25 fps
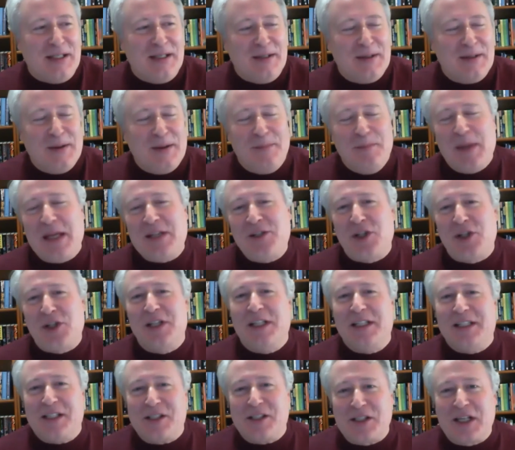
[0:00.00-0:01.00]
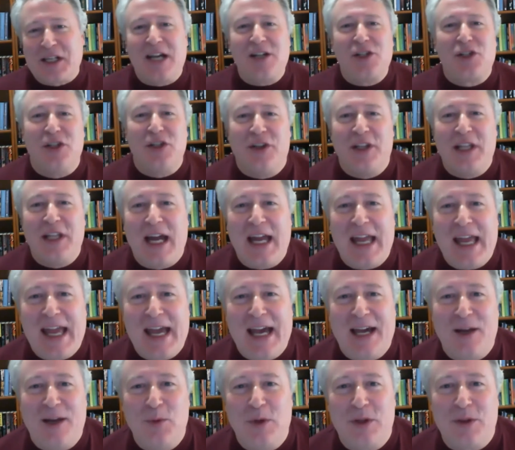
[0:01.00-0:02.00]
mention a discussion that I
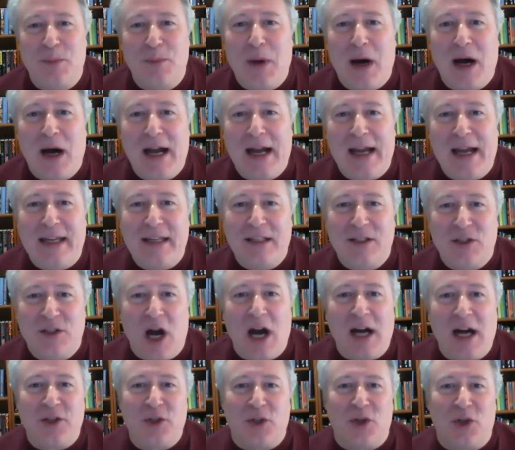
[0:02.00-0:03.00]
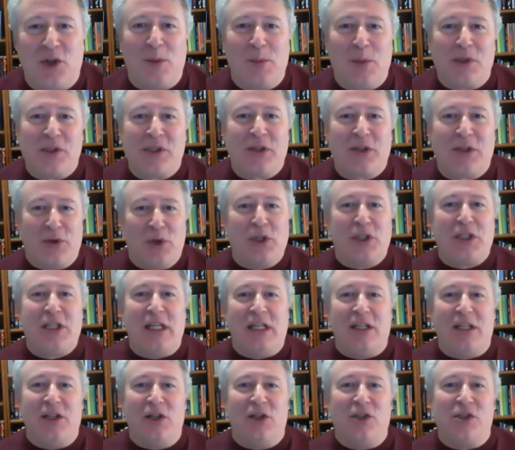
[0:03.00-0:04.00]
had with my doctor almost 13
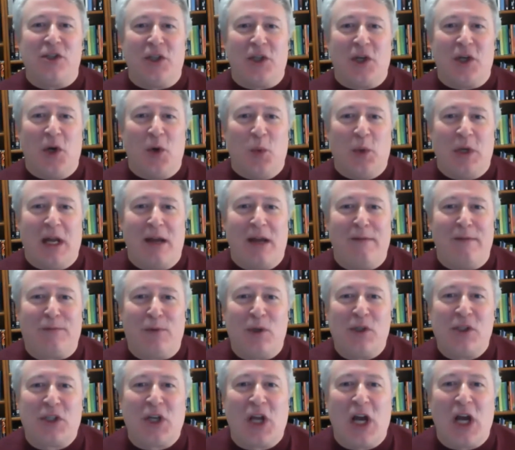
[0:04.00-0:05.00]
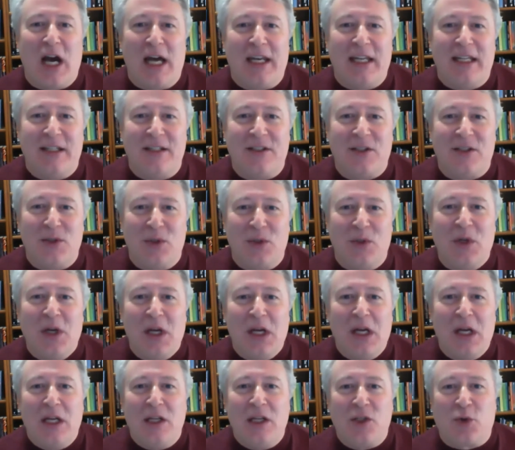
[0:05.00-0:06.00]
years ago when I first got into
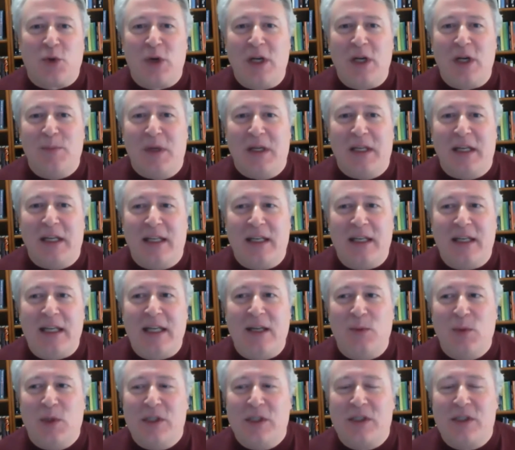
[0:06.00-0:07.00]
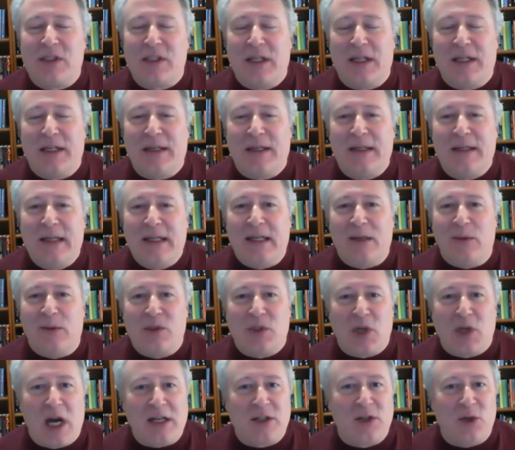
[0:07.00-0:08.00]
treatment. And it was
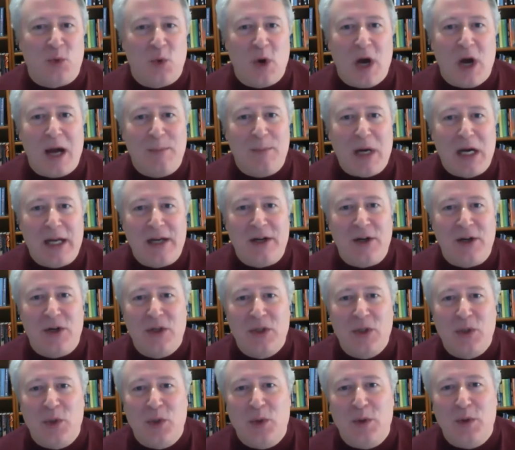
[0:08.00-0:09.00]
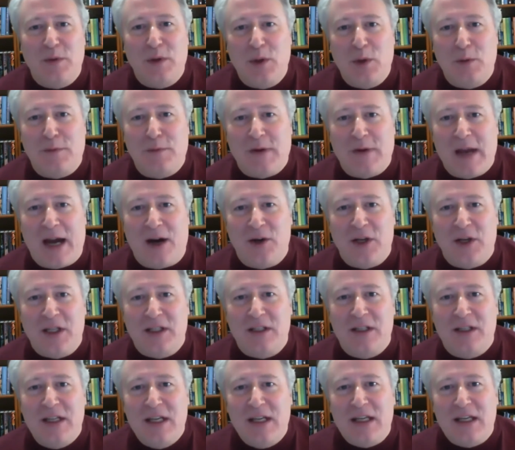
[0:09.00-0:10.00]
Dr. Rob Hunter who founded
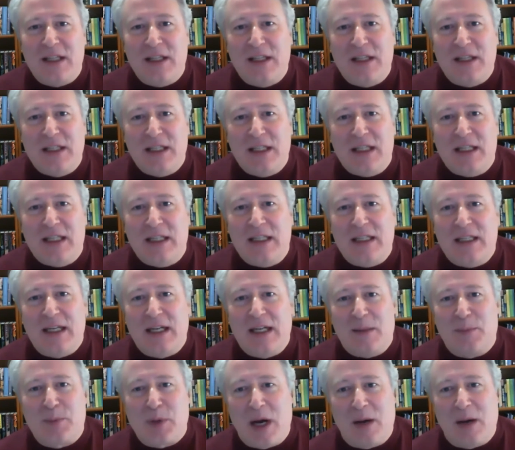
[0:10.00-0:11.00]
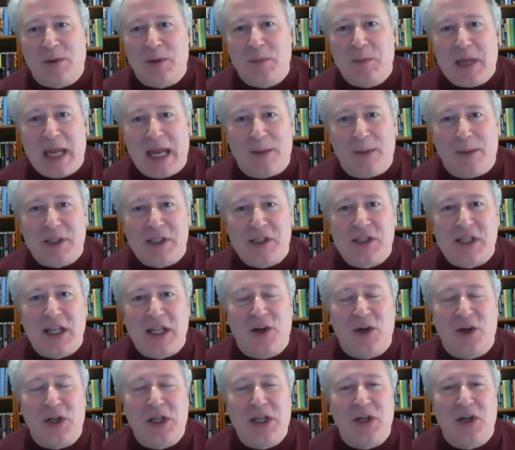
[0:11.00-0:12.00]
the Problem Gambling Center
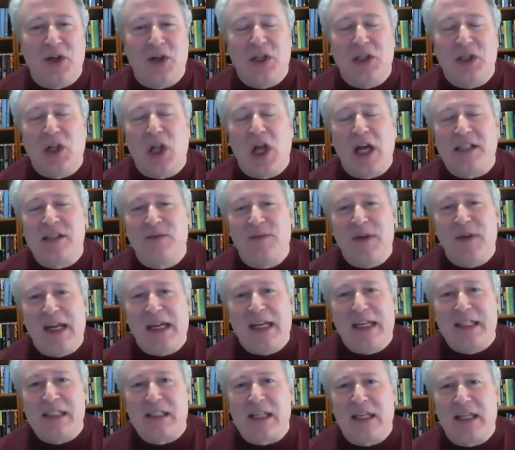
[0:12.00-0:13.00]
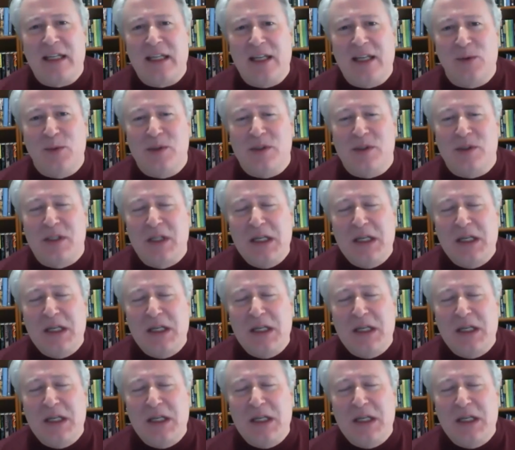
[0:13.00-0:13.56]
here in Las Vegas. And he was